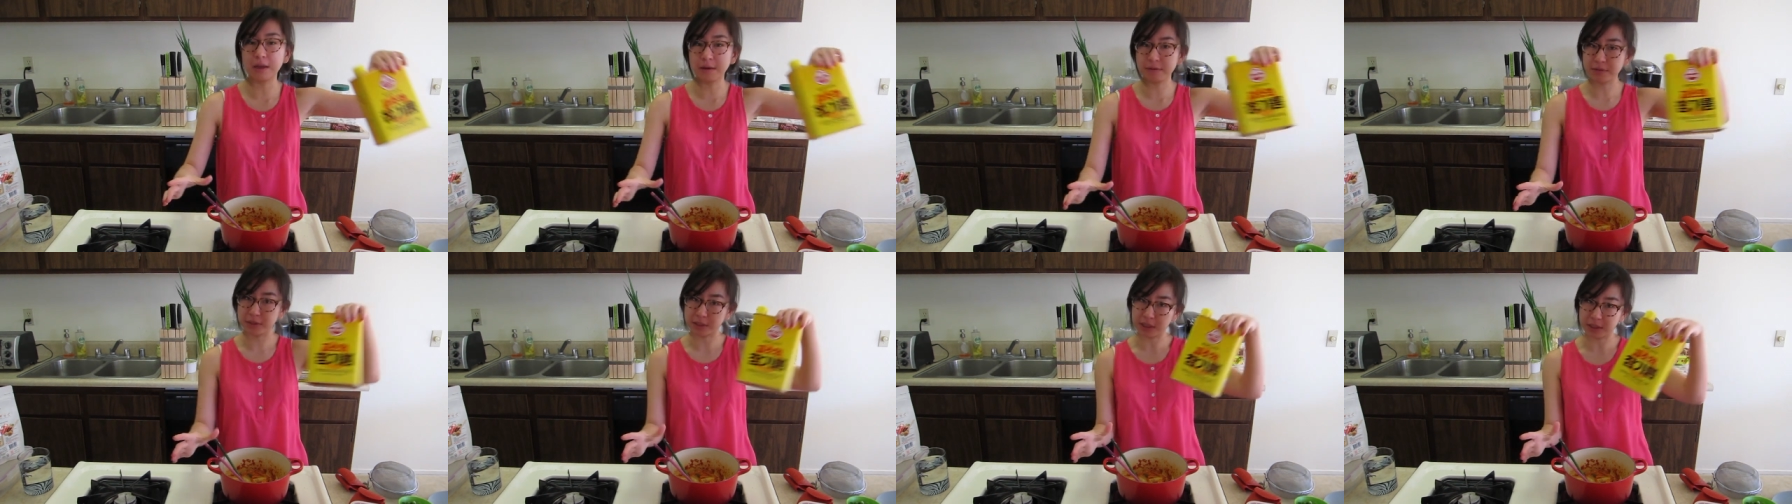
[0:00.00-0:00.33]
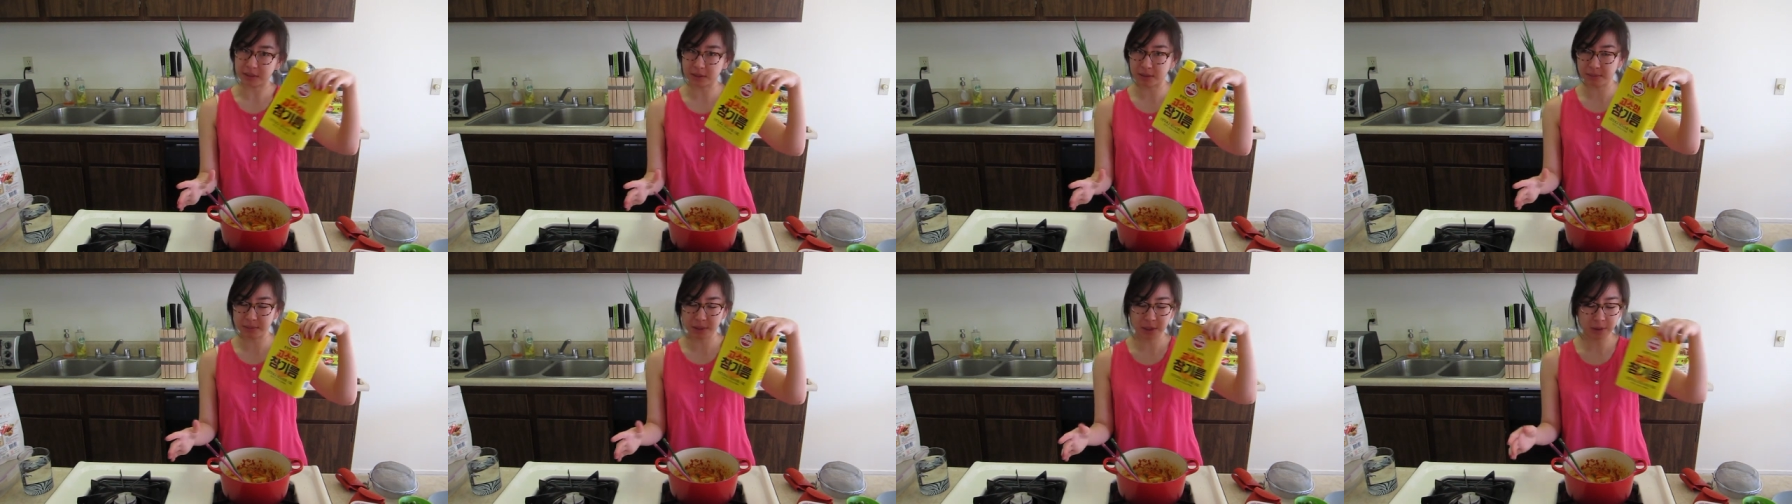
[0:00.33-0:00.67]
of
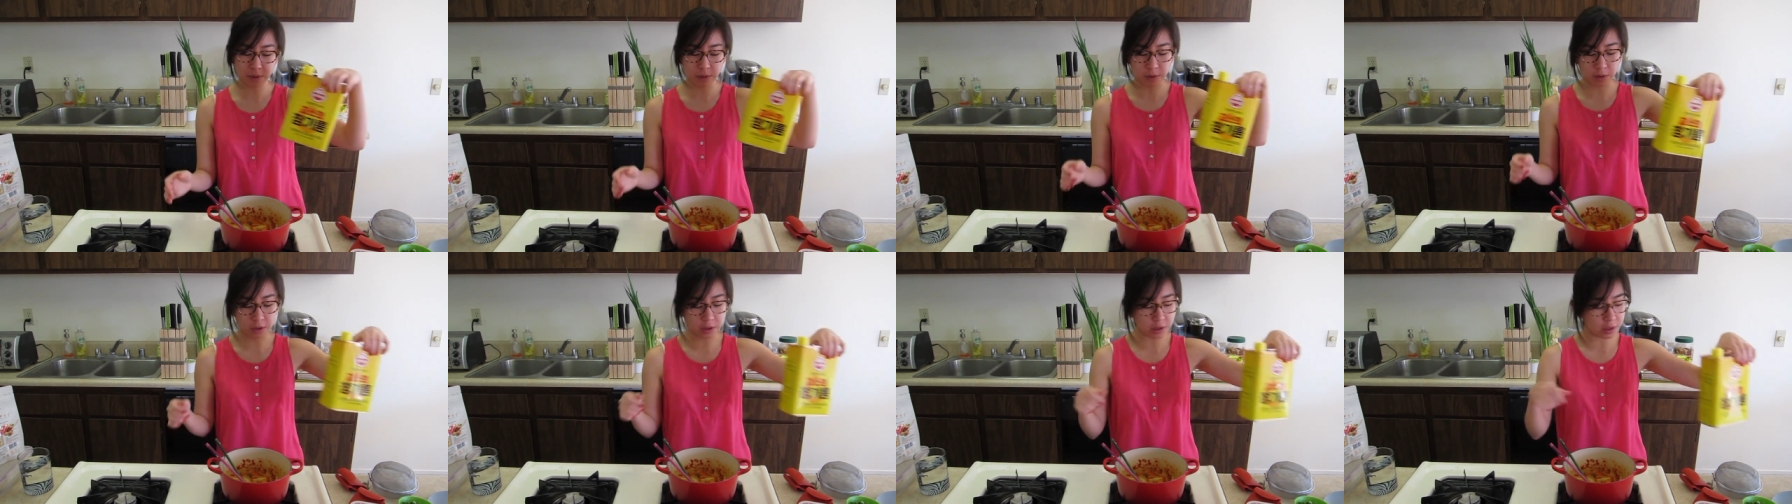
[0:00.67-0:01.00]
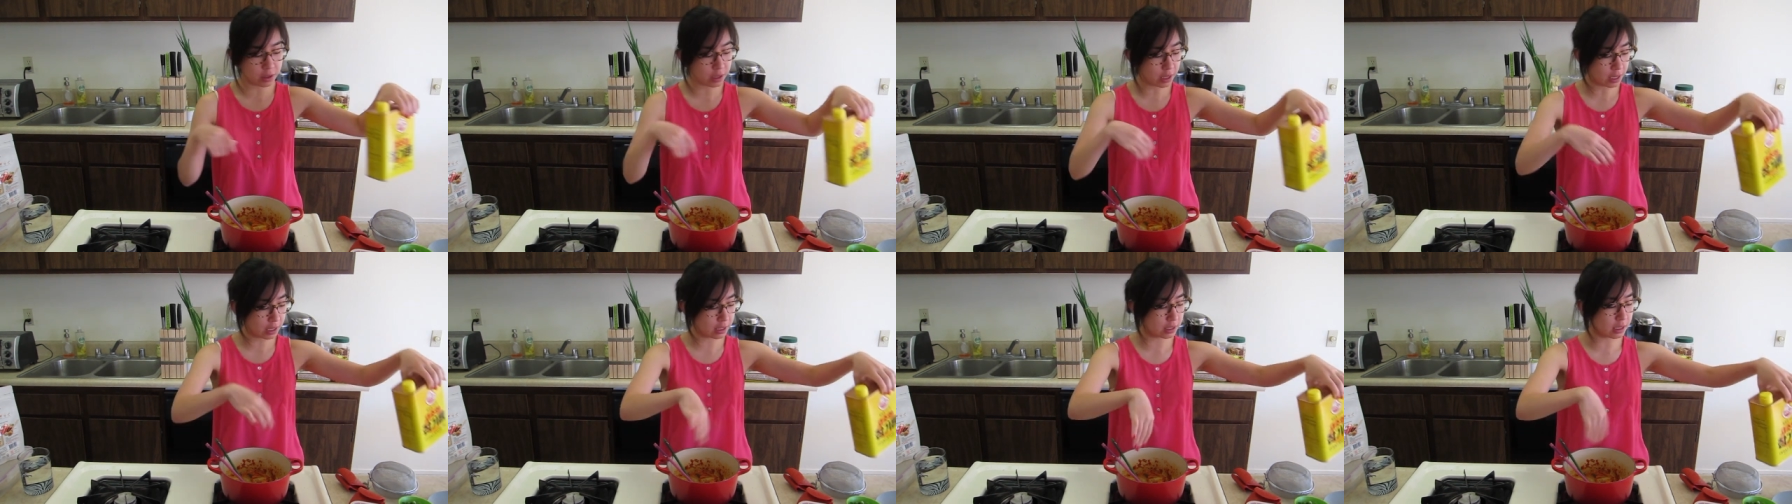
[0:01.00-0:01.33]
sesame oil
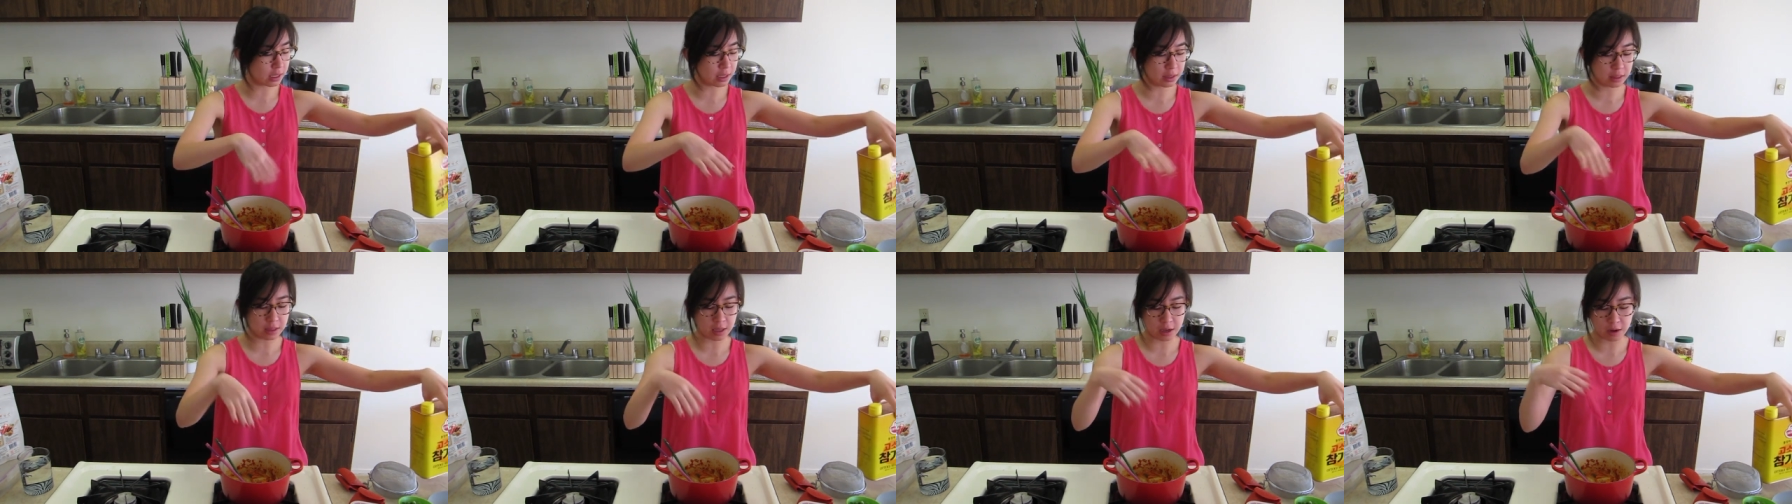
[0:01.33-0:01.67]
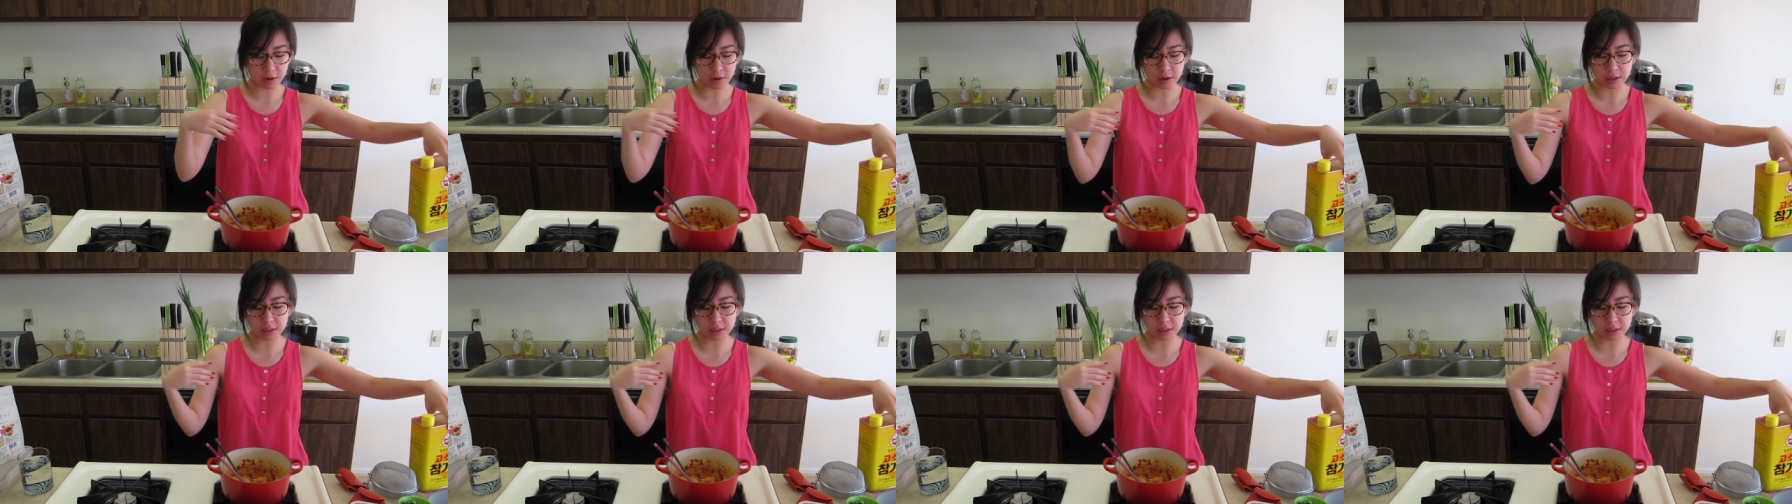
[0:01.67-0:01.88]
and in there,